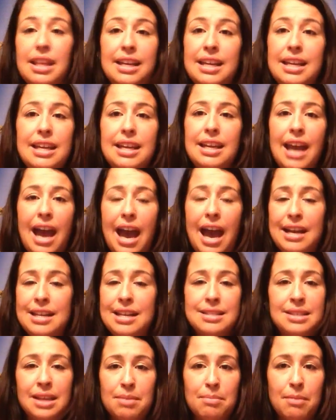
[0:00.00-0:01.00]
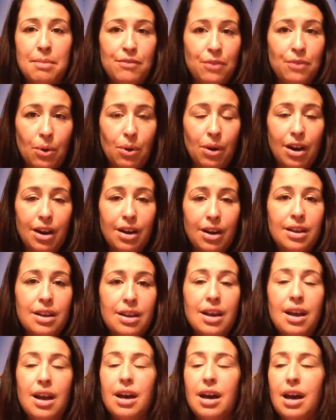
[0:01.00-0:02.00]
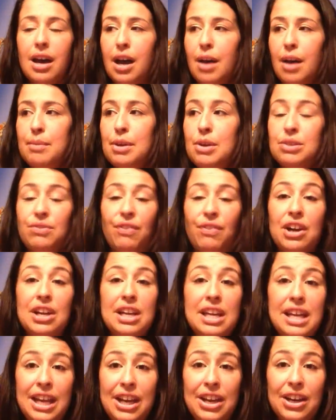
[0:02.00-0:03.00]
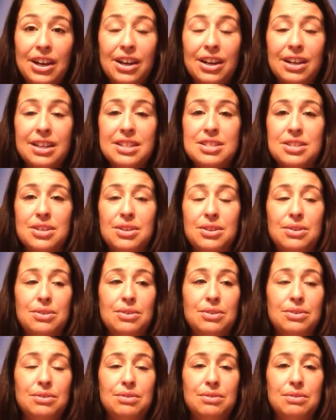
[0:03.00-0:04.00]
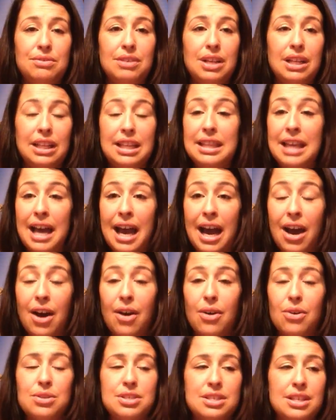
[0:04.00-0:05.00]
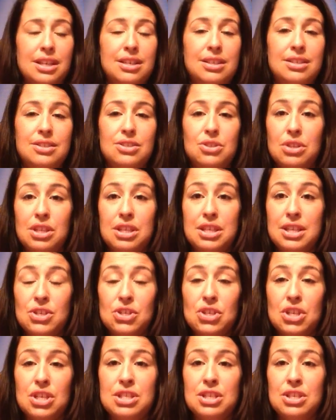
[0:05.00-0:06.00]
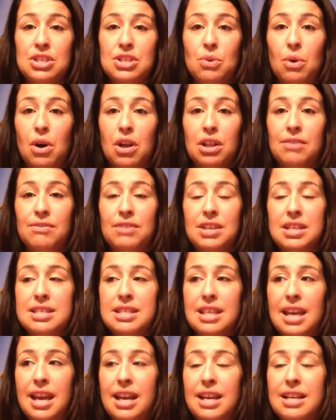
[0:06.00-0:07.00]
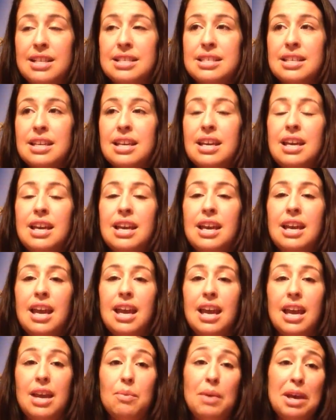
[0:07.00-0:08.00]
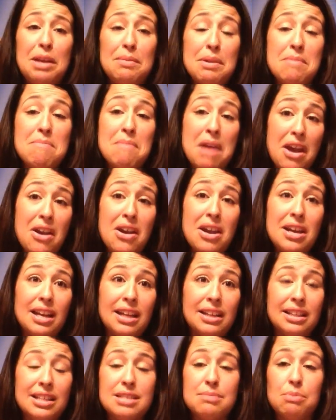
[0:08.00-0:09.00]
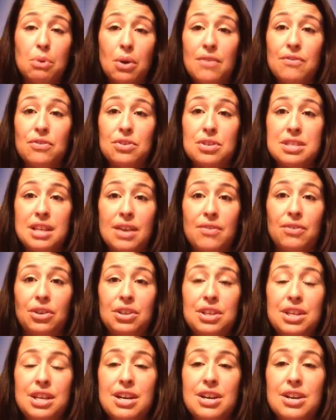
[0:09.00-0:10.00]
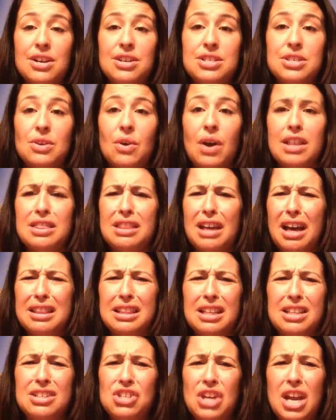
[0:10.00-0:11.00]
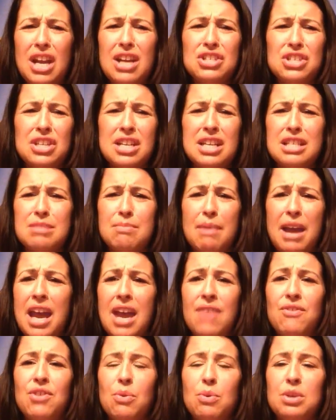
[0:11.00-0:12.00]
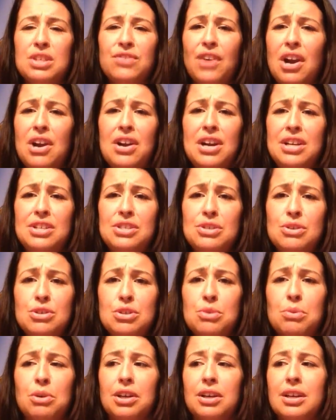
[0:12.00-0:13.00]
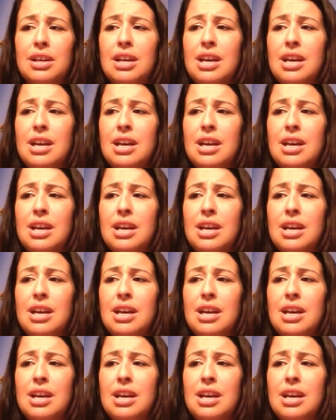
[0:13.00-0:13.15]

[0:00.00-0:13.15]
he hadn't done before. He was very eager to clean the house and do the dishes and do all of these things. And we had been married at this point for several years, so I thought the change in his behavior was very unusual,